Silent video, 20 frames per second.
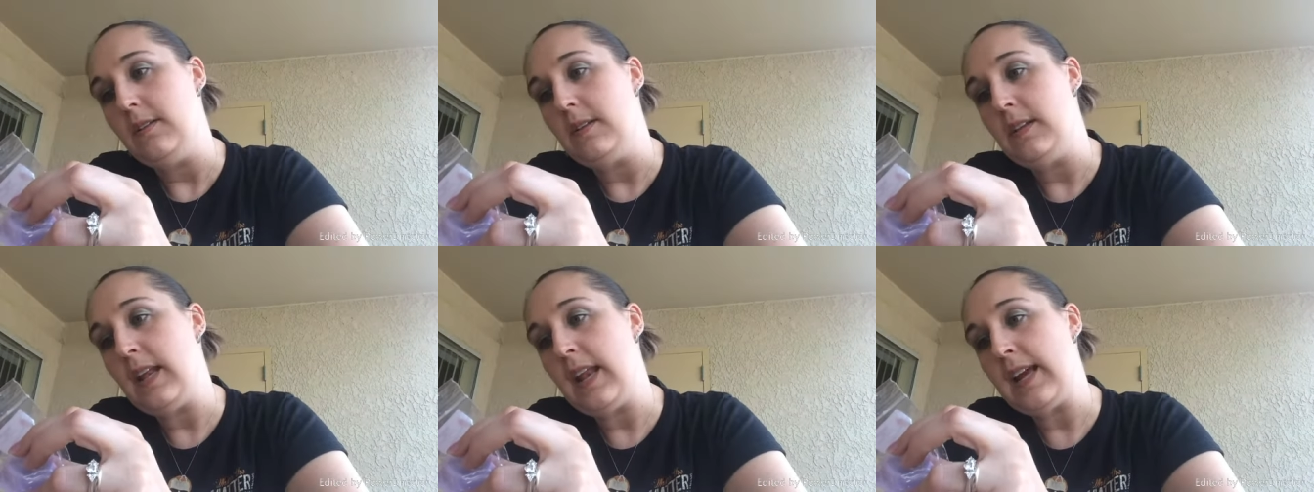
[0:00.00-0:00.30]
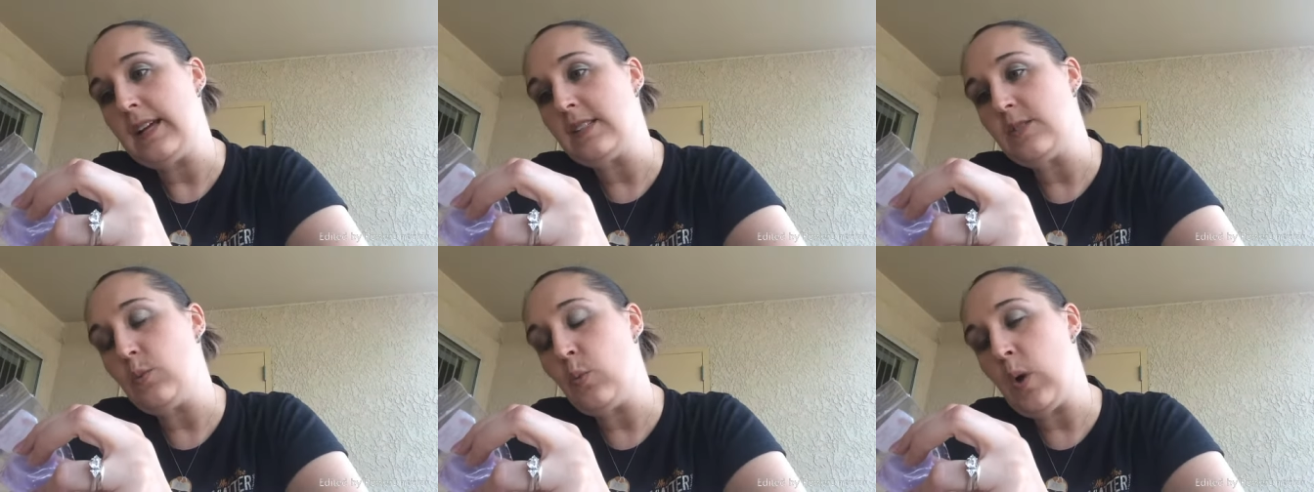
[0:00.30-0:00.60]
The
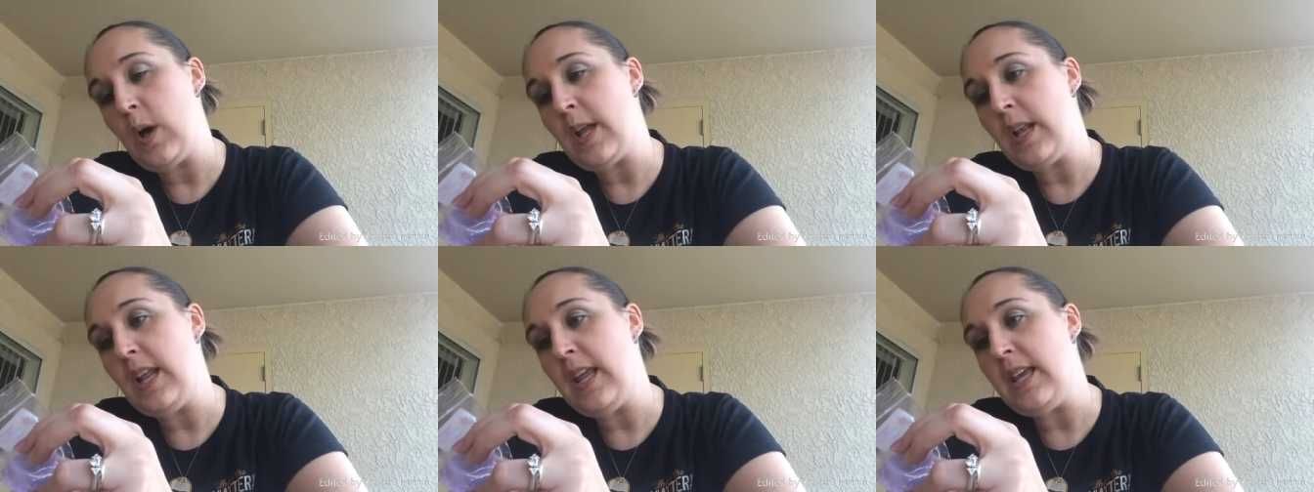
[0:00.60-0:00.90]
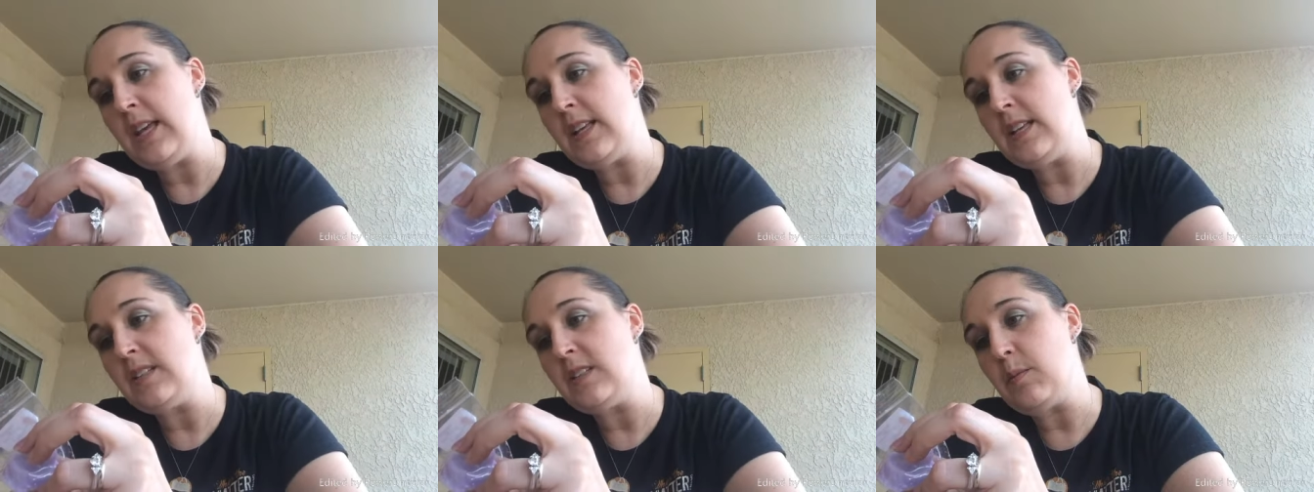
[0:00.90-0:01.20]
next one
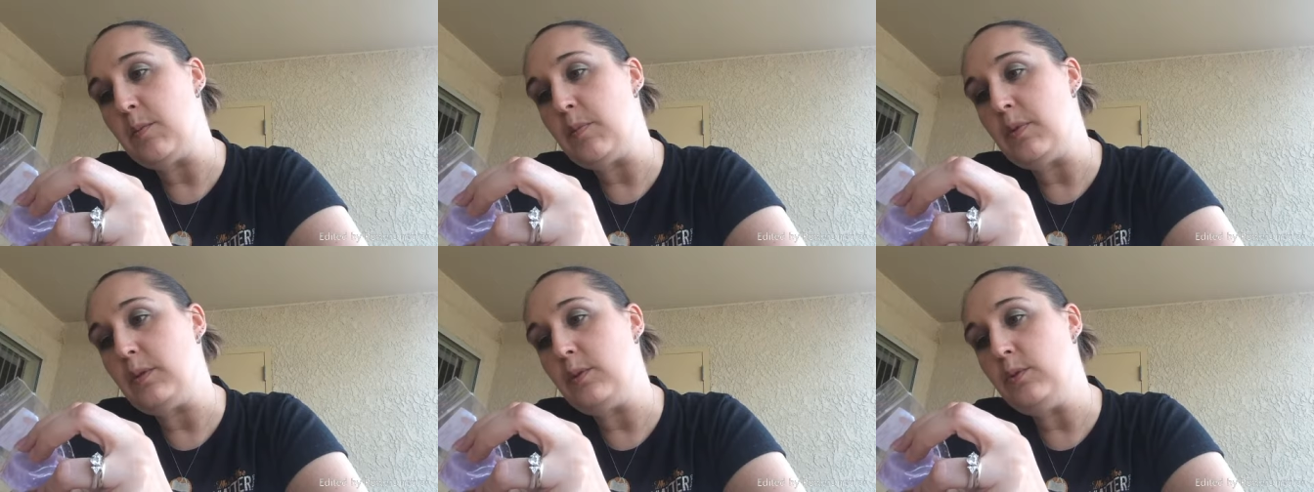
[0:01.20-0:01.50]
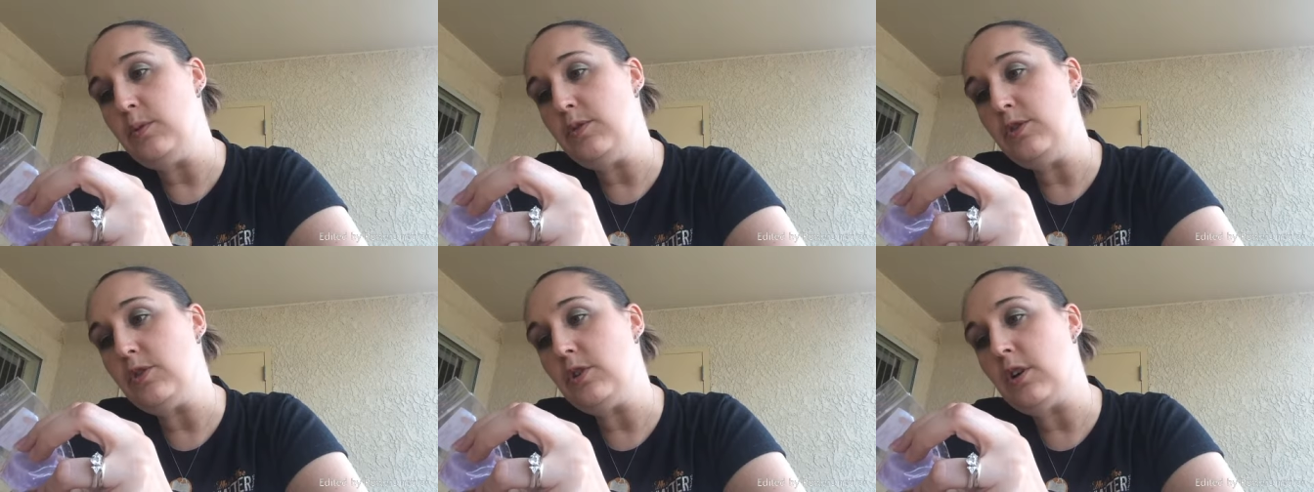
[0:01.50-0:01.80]
is
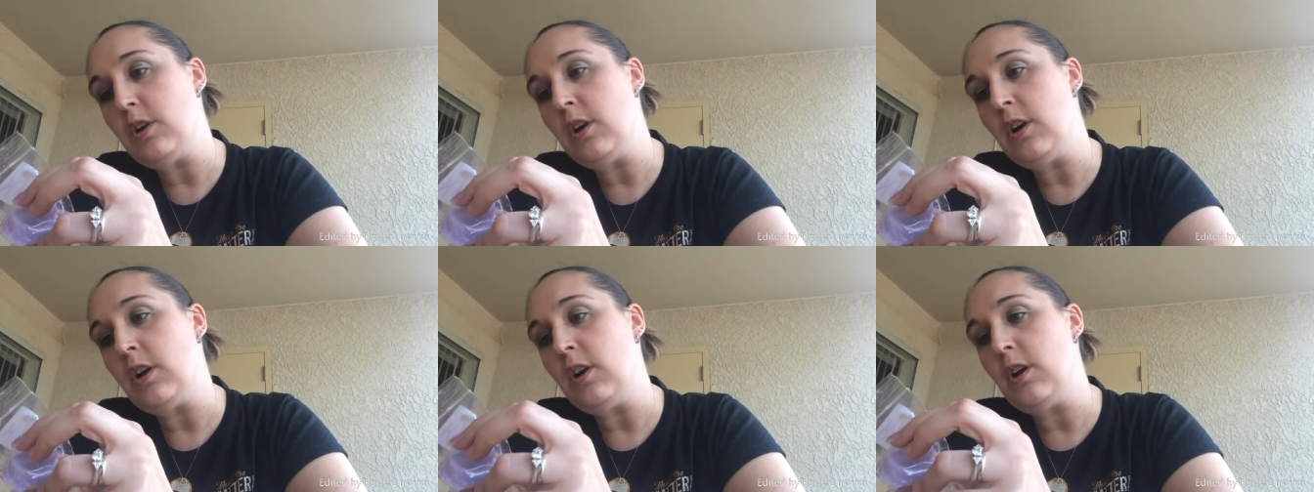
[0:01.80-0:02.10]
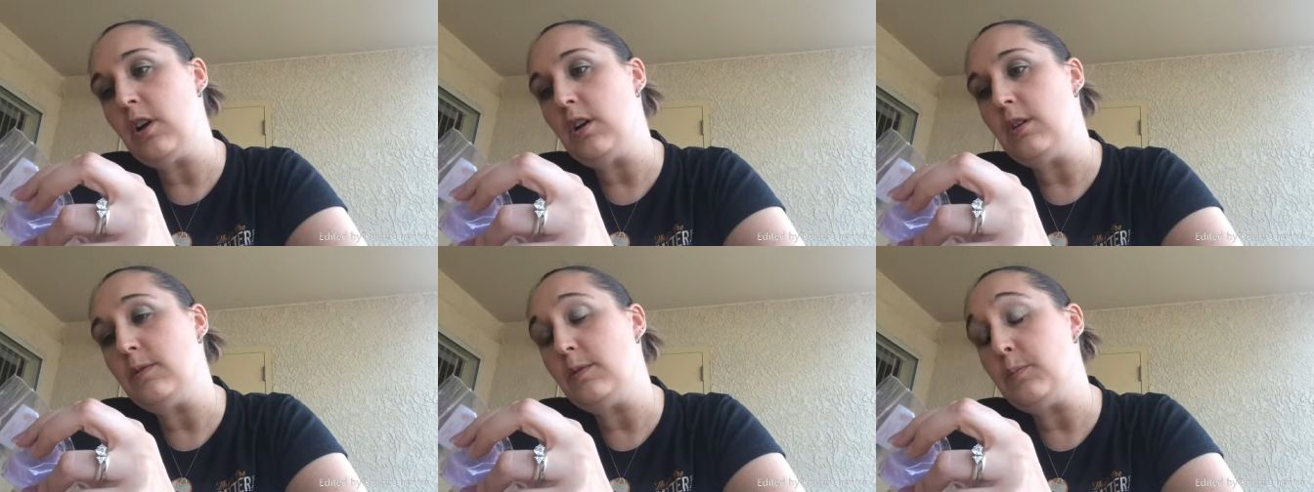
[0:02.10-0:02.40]
blue
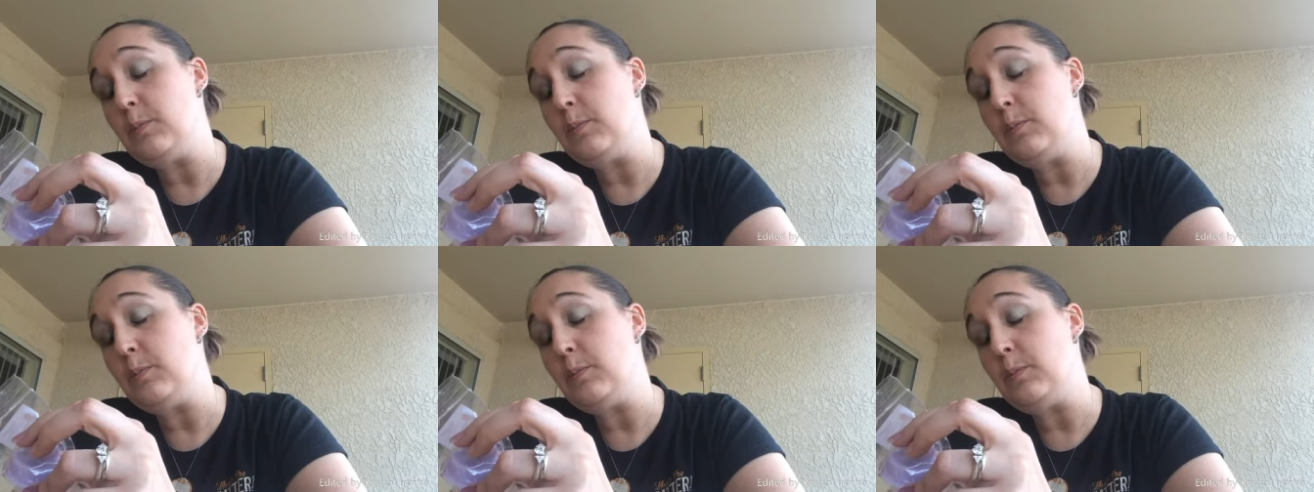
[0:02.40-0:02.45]
sugar,